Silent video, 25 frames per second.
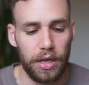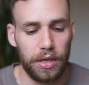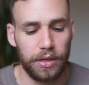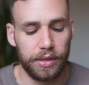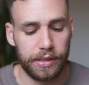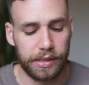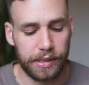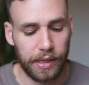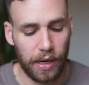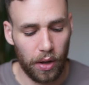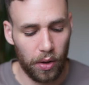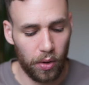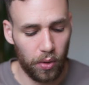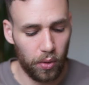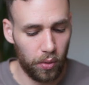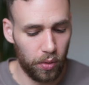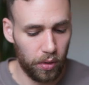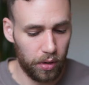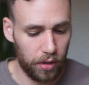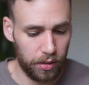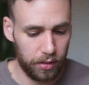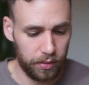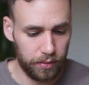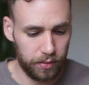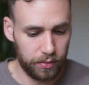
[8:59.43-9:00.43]

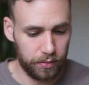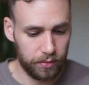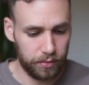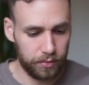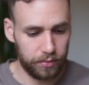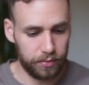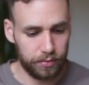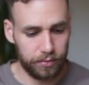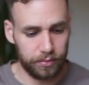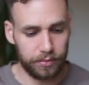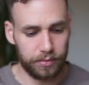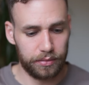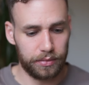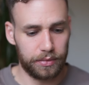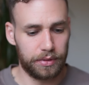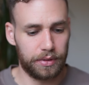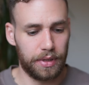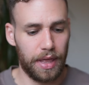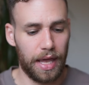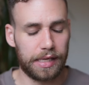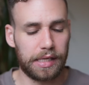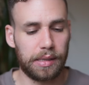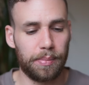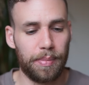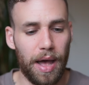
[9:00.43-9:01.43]
So
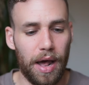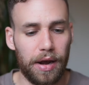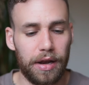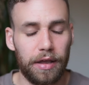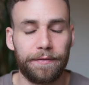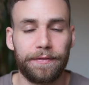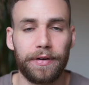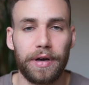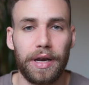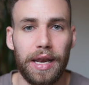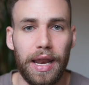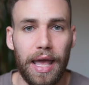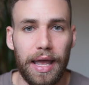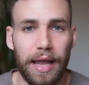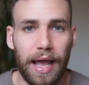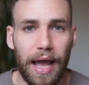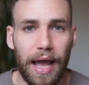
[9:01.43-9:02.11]
that's about it for today,